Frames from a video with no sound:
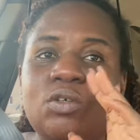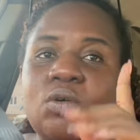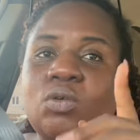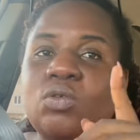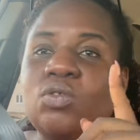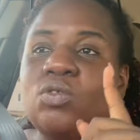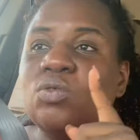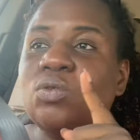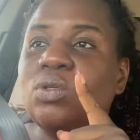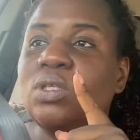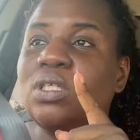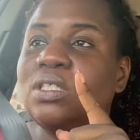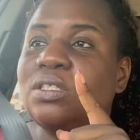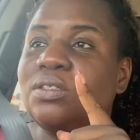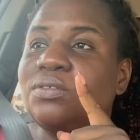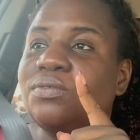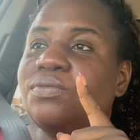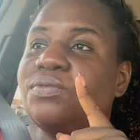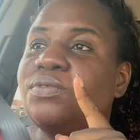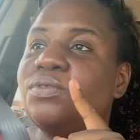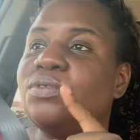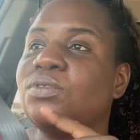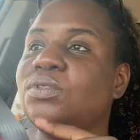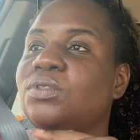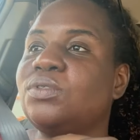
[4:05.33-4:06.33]
old school is in
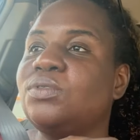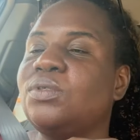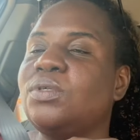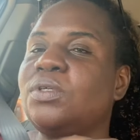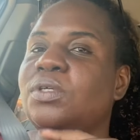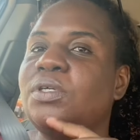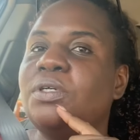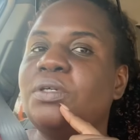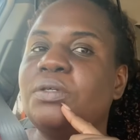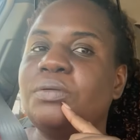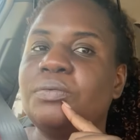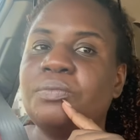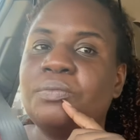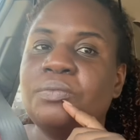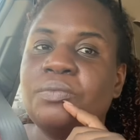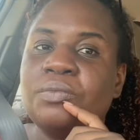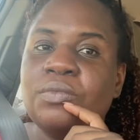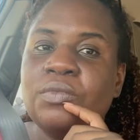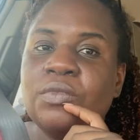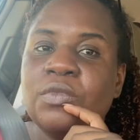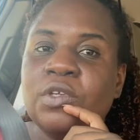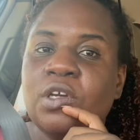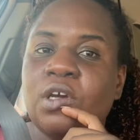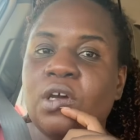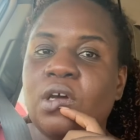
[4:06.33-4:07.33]
front, not here.
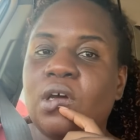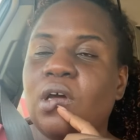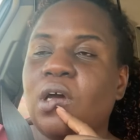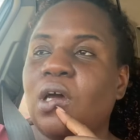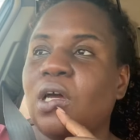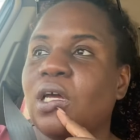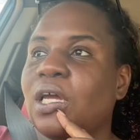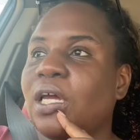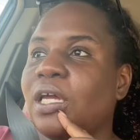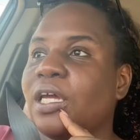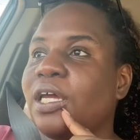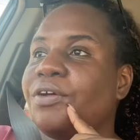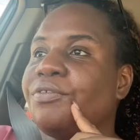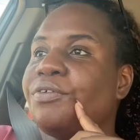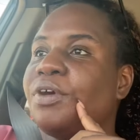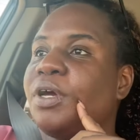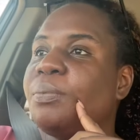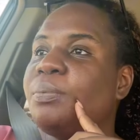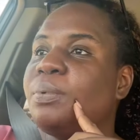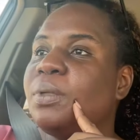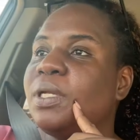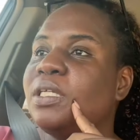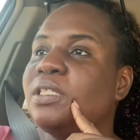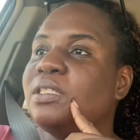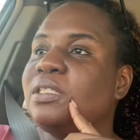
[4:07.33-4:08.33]
I can get
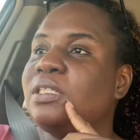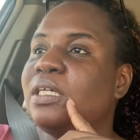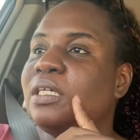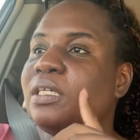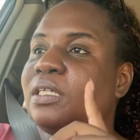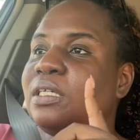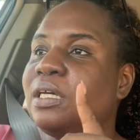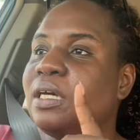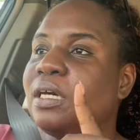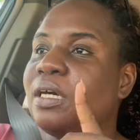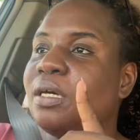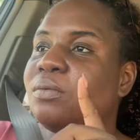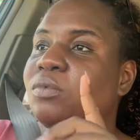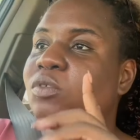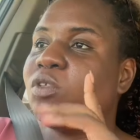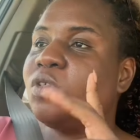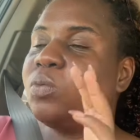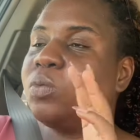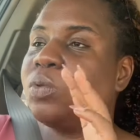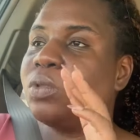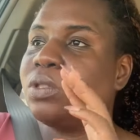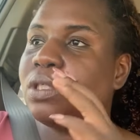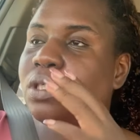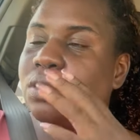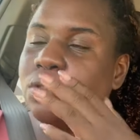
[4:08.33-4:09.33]
ripe plantain, yams, sweet
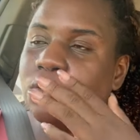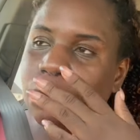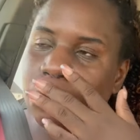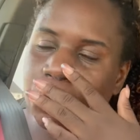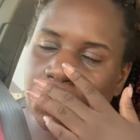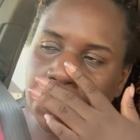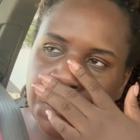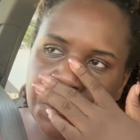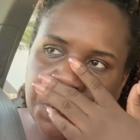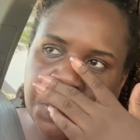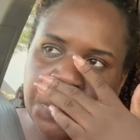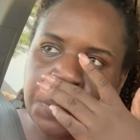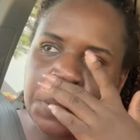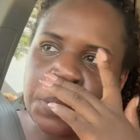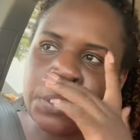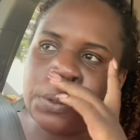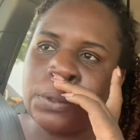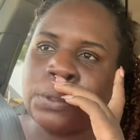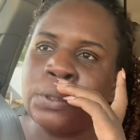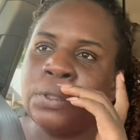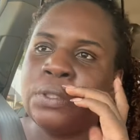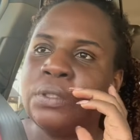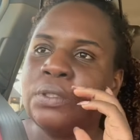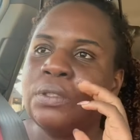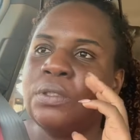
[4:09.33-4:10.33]
potato.
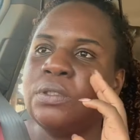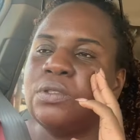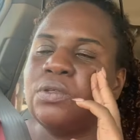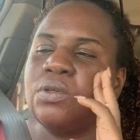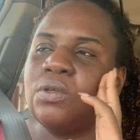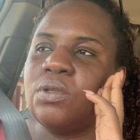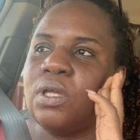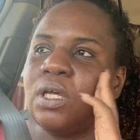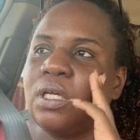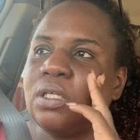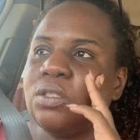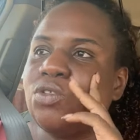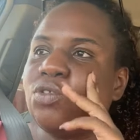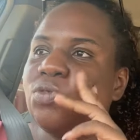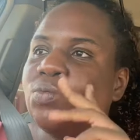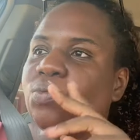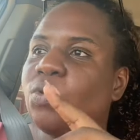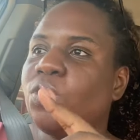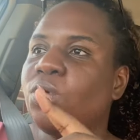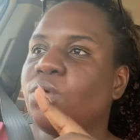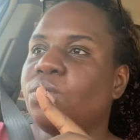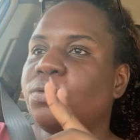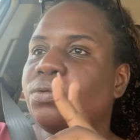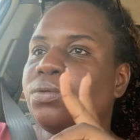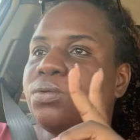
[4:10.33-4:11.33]
So that
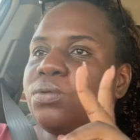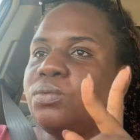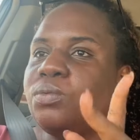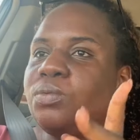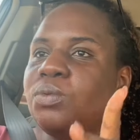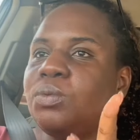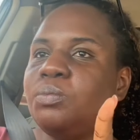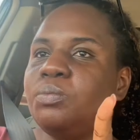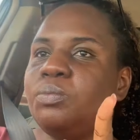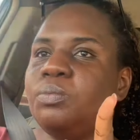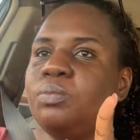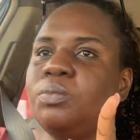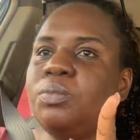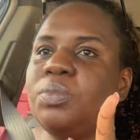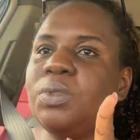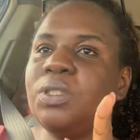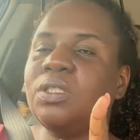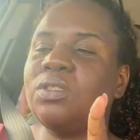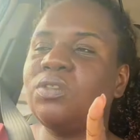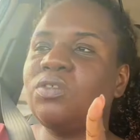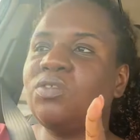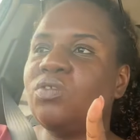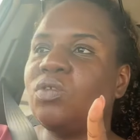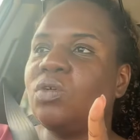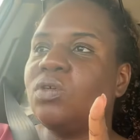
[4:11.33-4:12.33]
tomorrow,
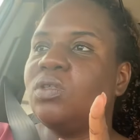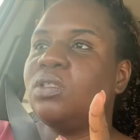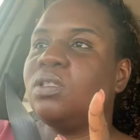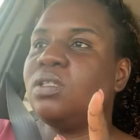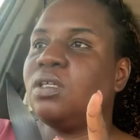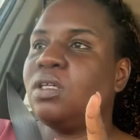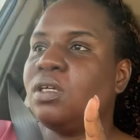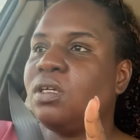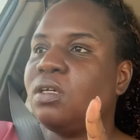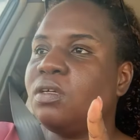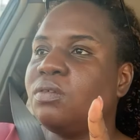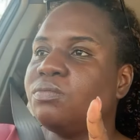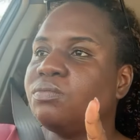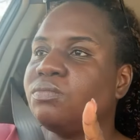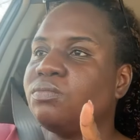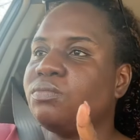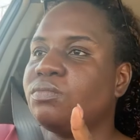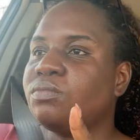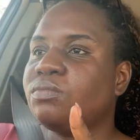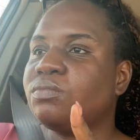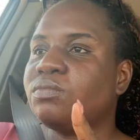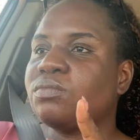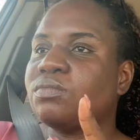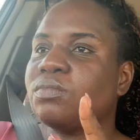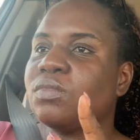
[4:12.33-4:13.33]
being Sunday,
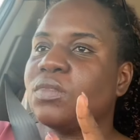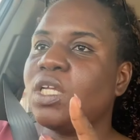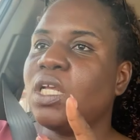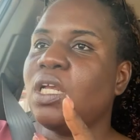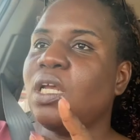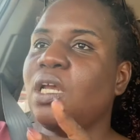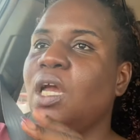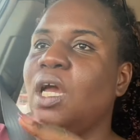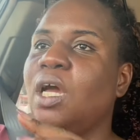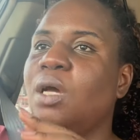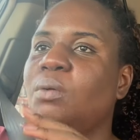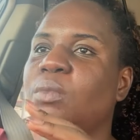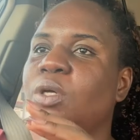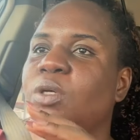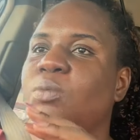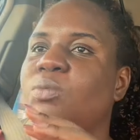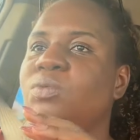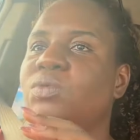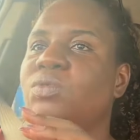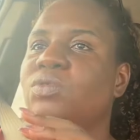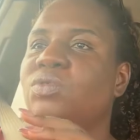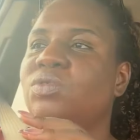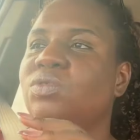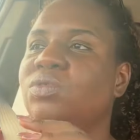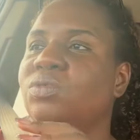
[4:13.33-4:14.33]
I'm
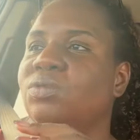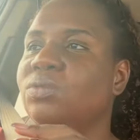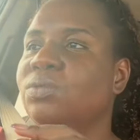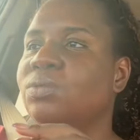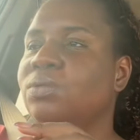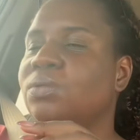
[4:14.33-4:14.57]
able to,